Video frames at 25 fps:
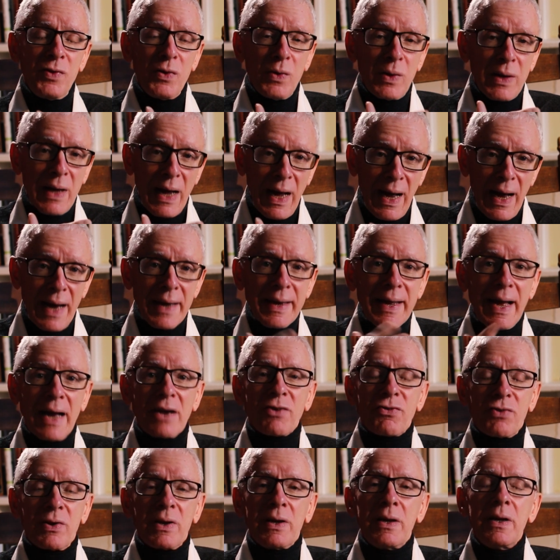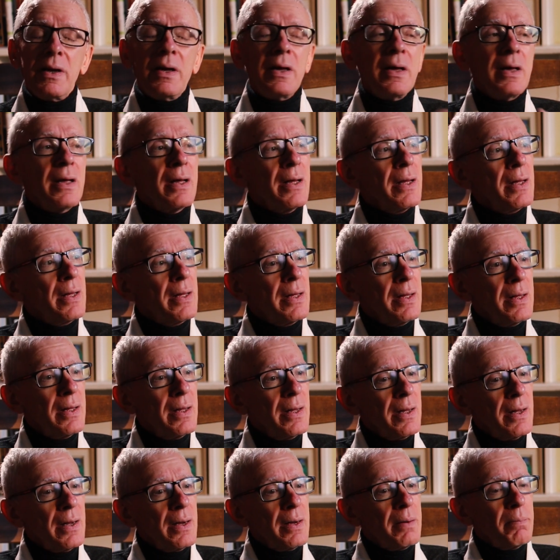You can actually
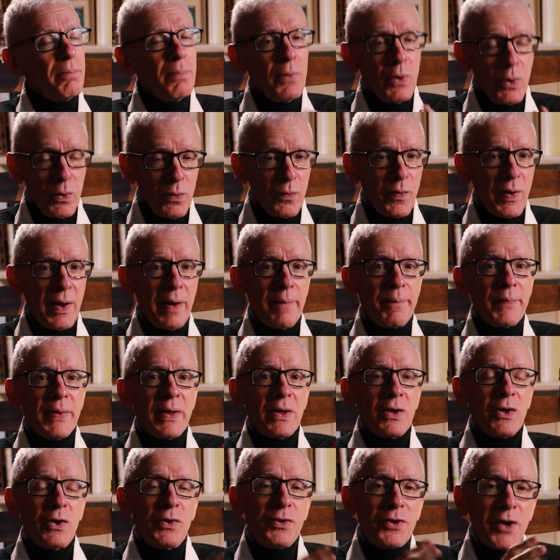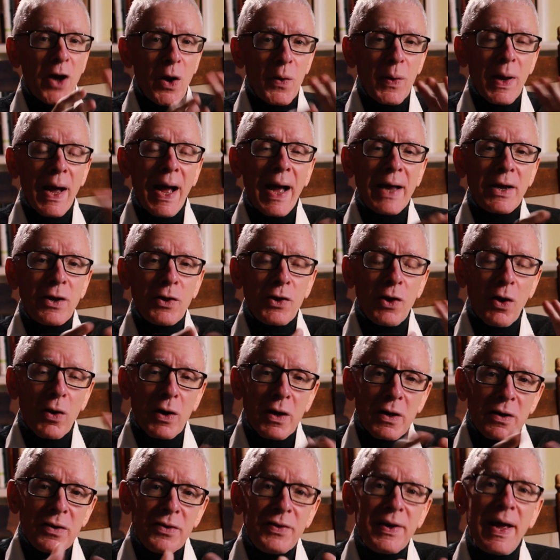move it. You're
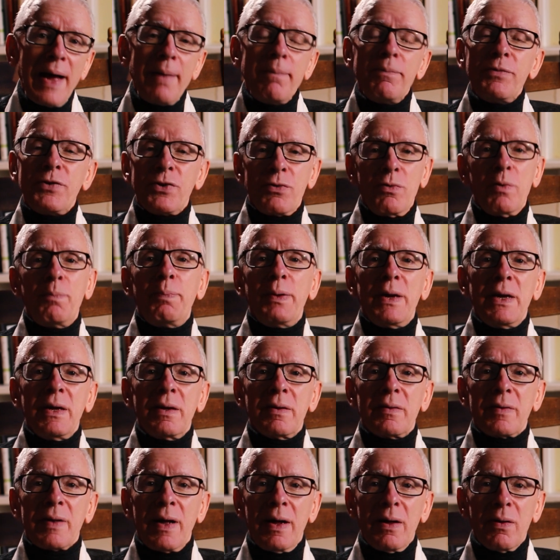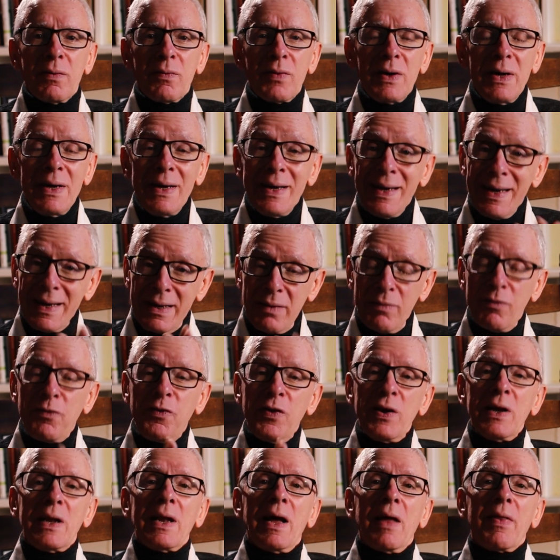not condemned to repeat yourself. It can
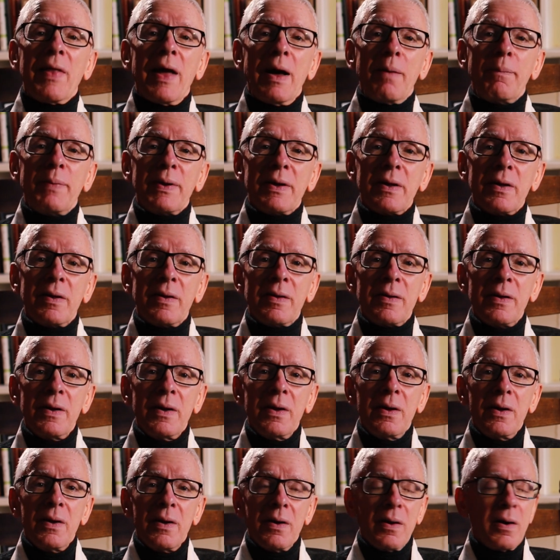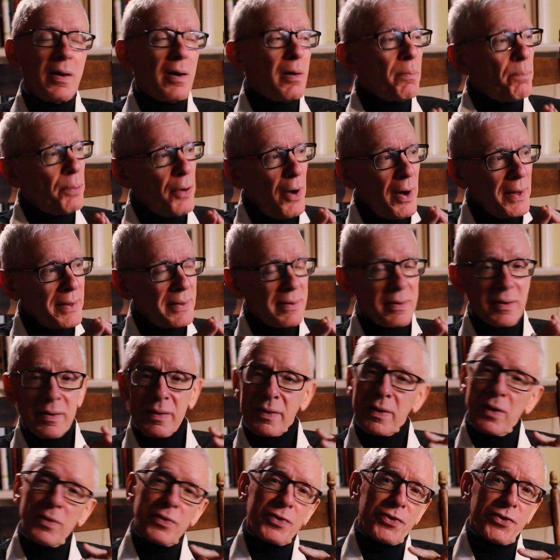feel like that because our patterns are
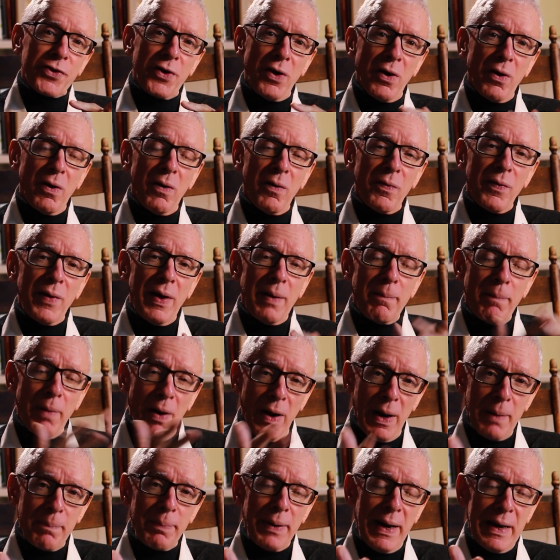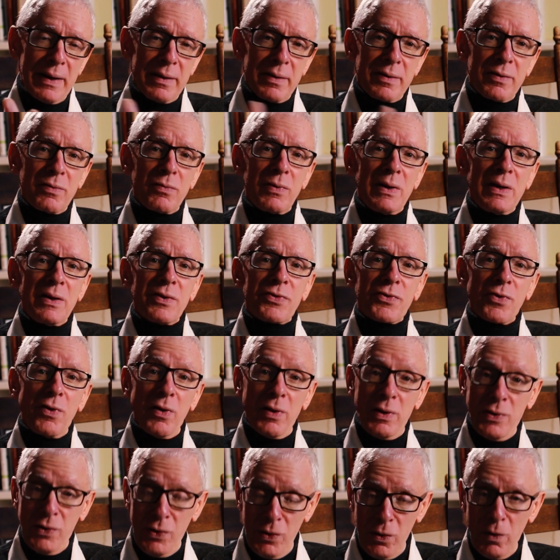so strong, aren't they? My patterns are really
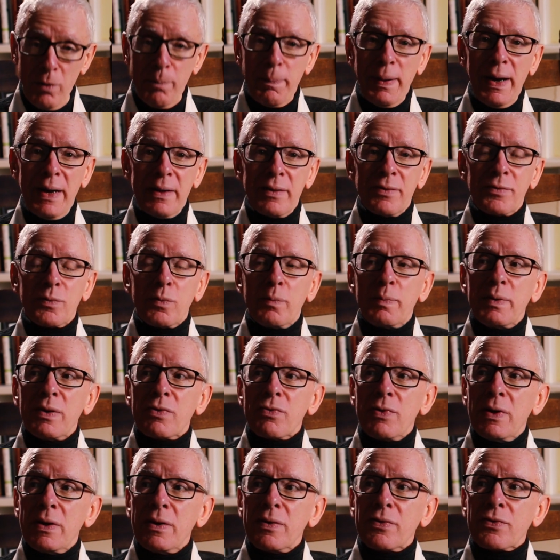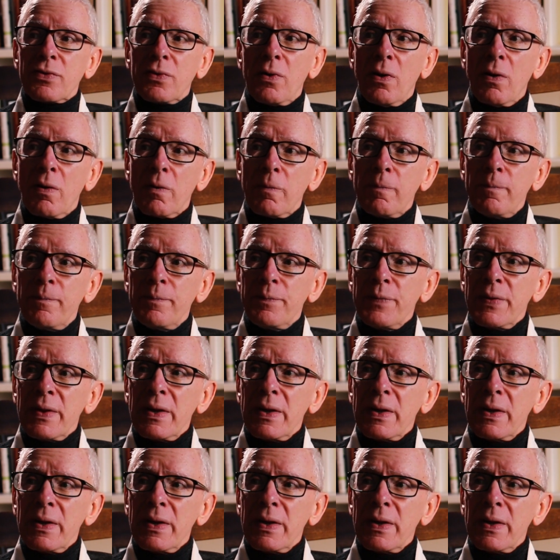strong and your patterns will be really strong.